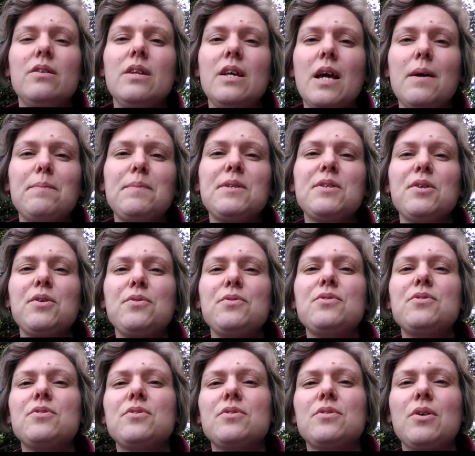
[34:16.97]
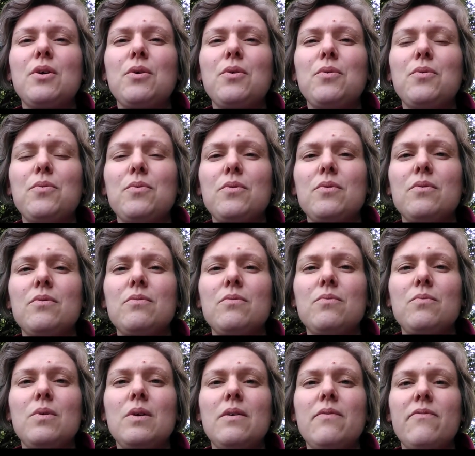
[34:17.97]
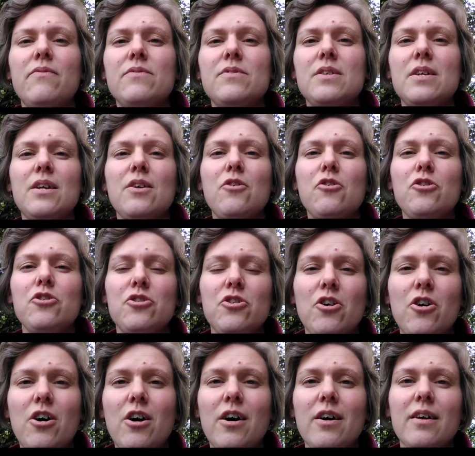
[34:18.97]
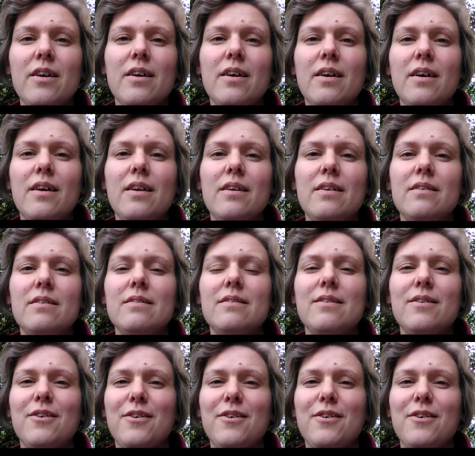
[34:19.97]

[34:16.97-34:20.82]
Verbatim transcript: the episode. So we've seen her dog and